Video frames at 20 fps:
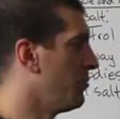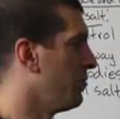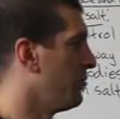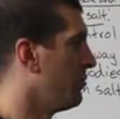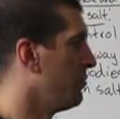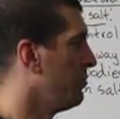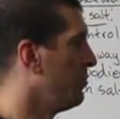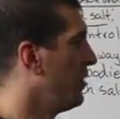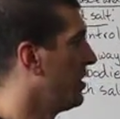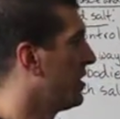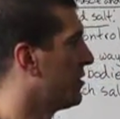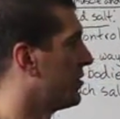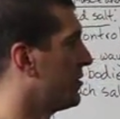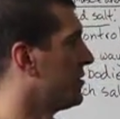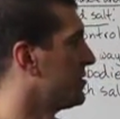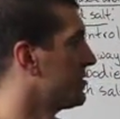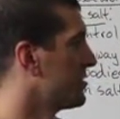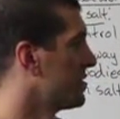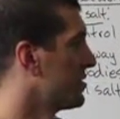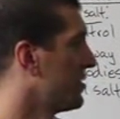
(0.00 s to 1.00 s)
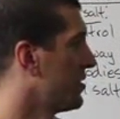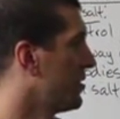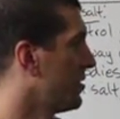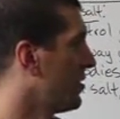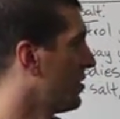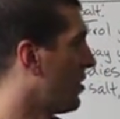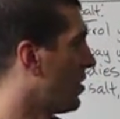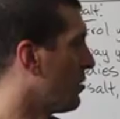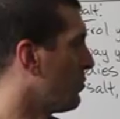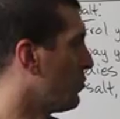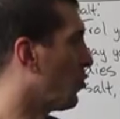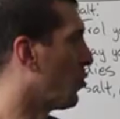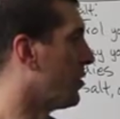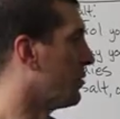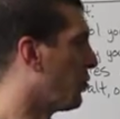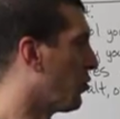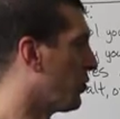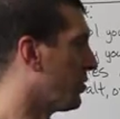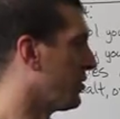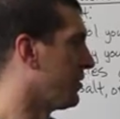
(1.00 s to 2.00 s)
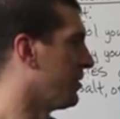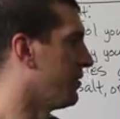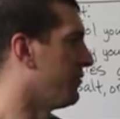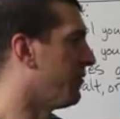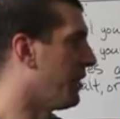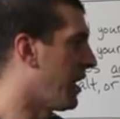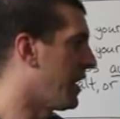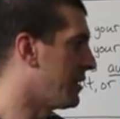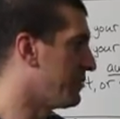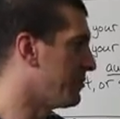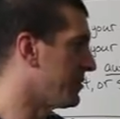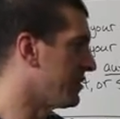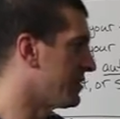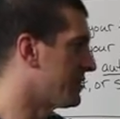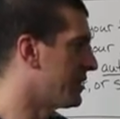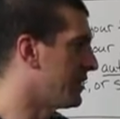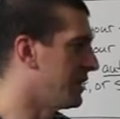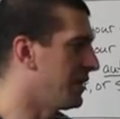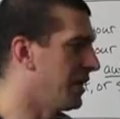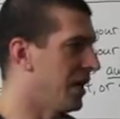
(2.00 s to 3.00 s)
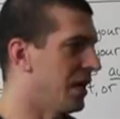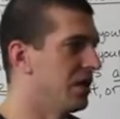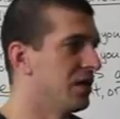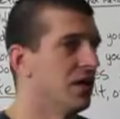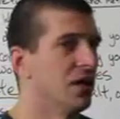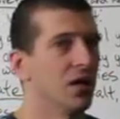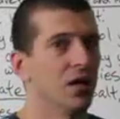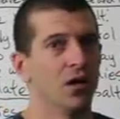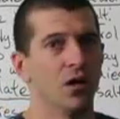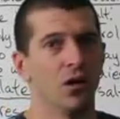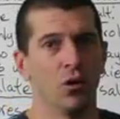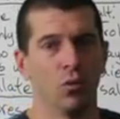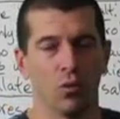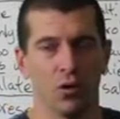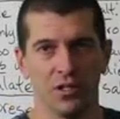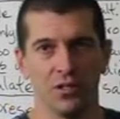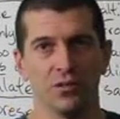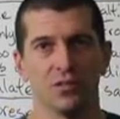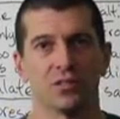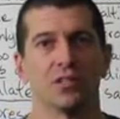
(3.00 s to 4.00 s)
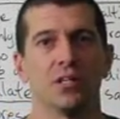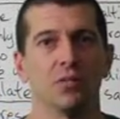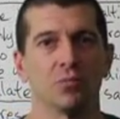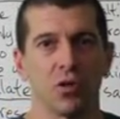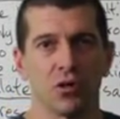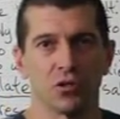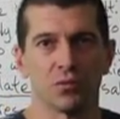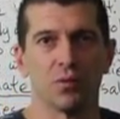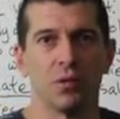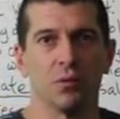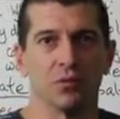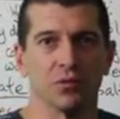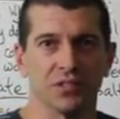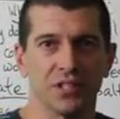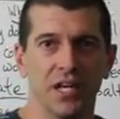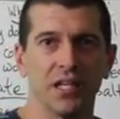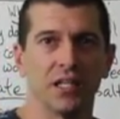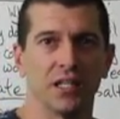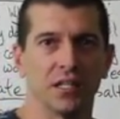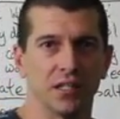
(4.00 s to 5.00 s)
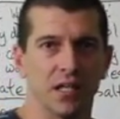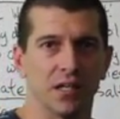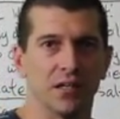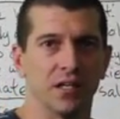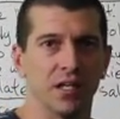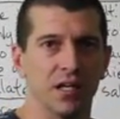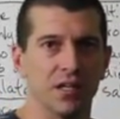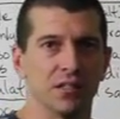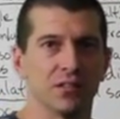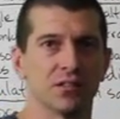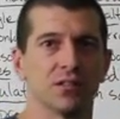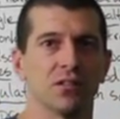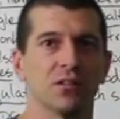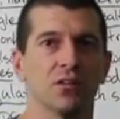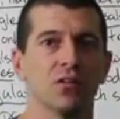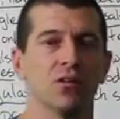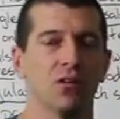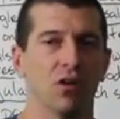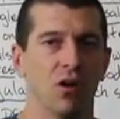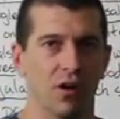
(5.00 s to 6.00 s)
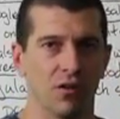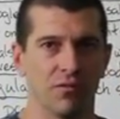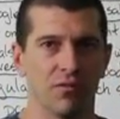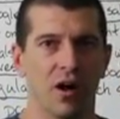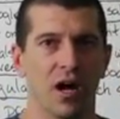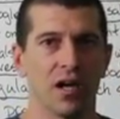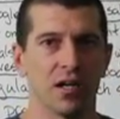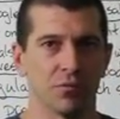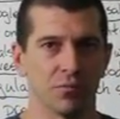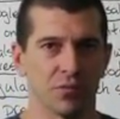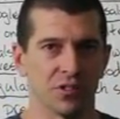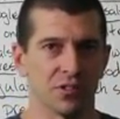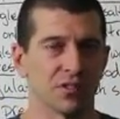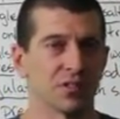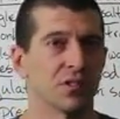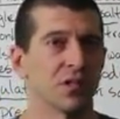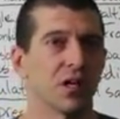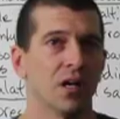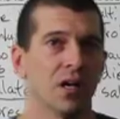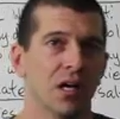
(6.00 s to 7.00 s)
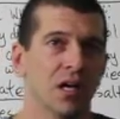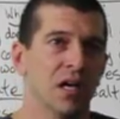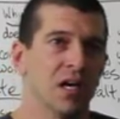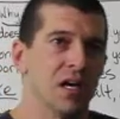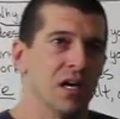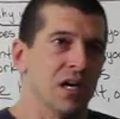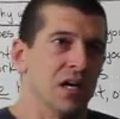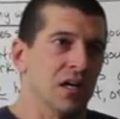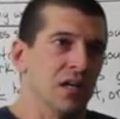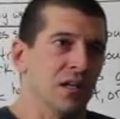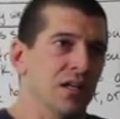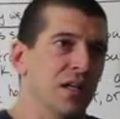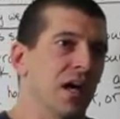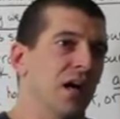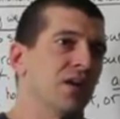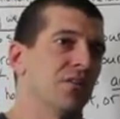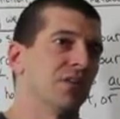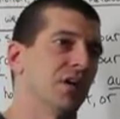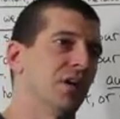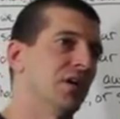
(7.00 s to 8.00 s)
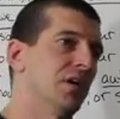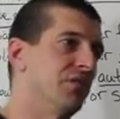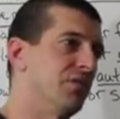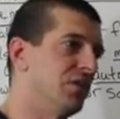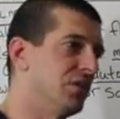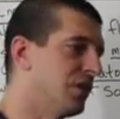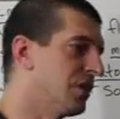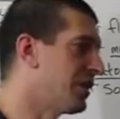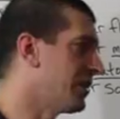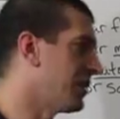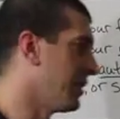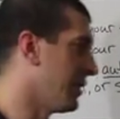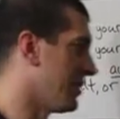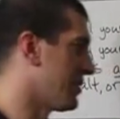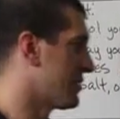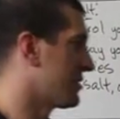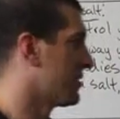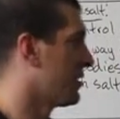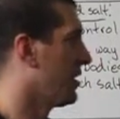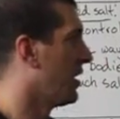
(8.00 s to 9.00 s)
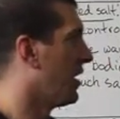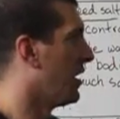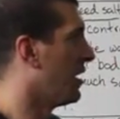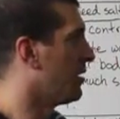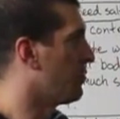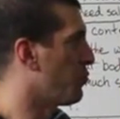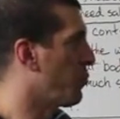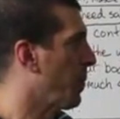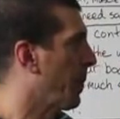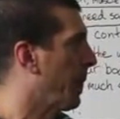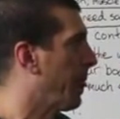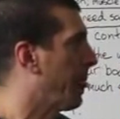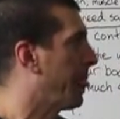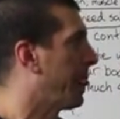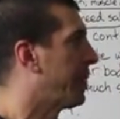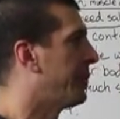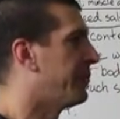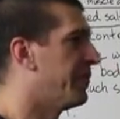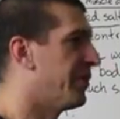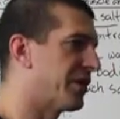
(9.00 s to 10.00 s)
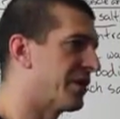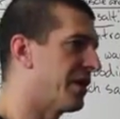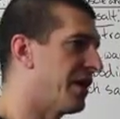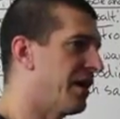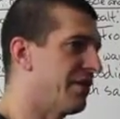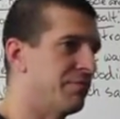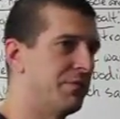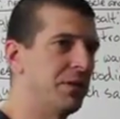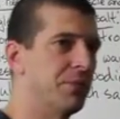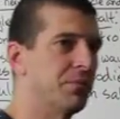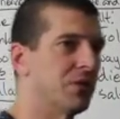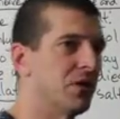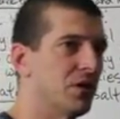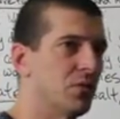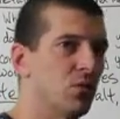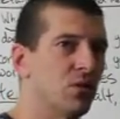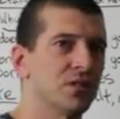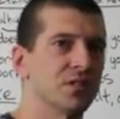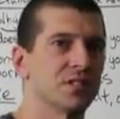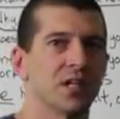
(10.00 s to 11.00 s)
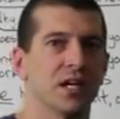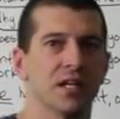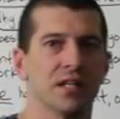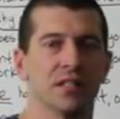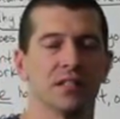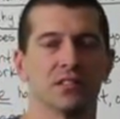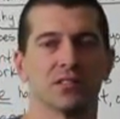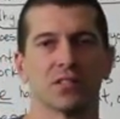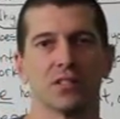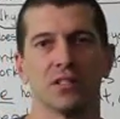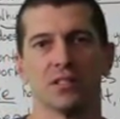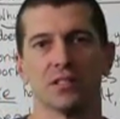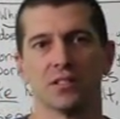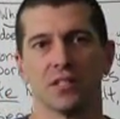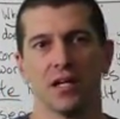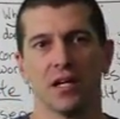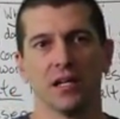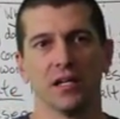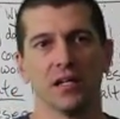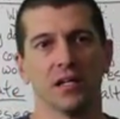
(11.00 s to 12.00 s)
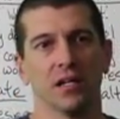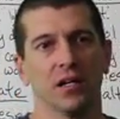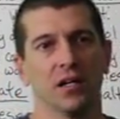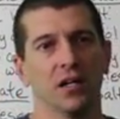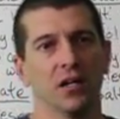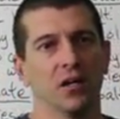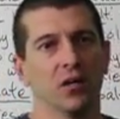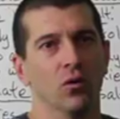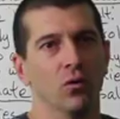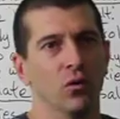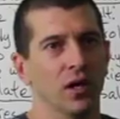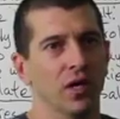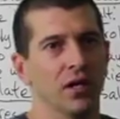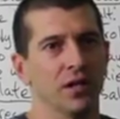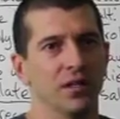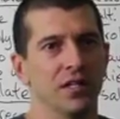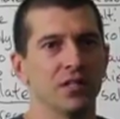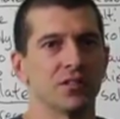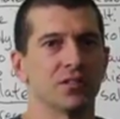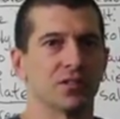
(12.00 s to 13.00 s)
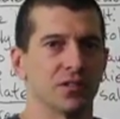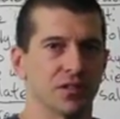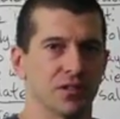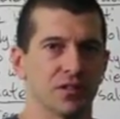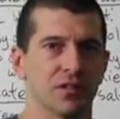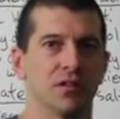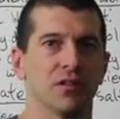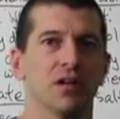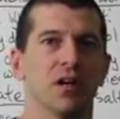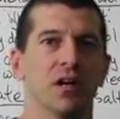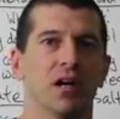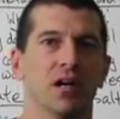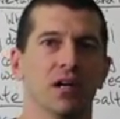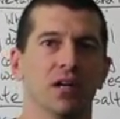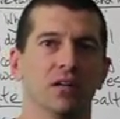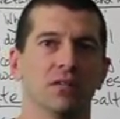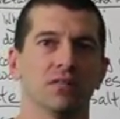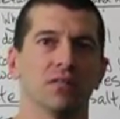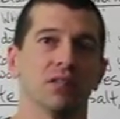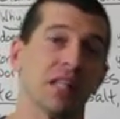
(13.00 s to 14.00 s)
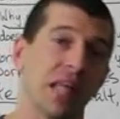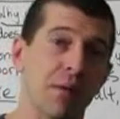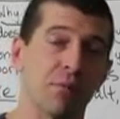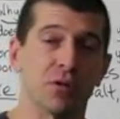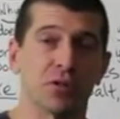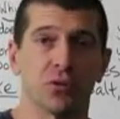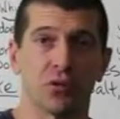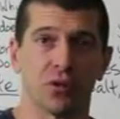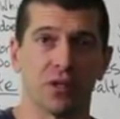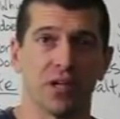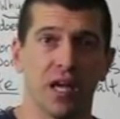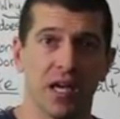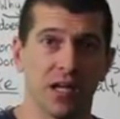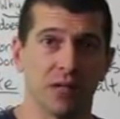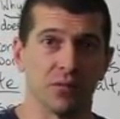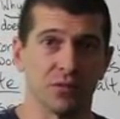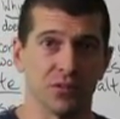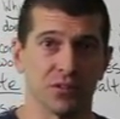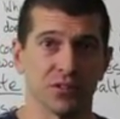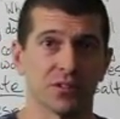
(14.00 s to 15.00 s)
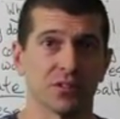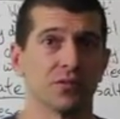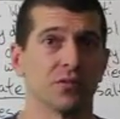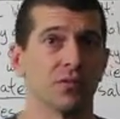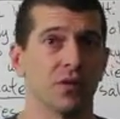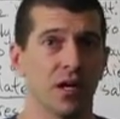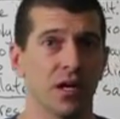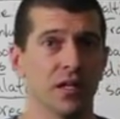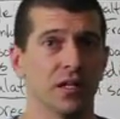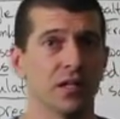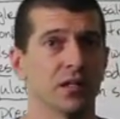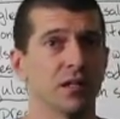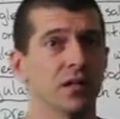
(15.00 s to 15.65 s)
minerals are more important than vitamins, and yet what you see most people taking nowadays are vitamins. Now, if you look at this, you're going to have people on one side that's going to say, well, these are laboratory animals, right?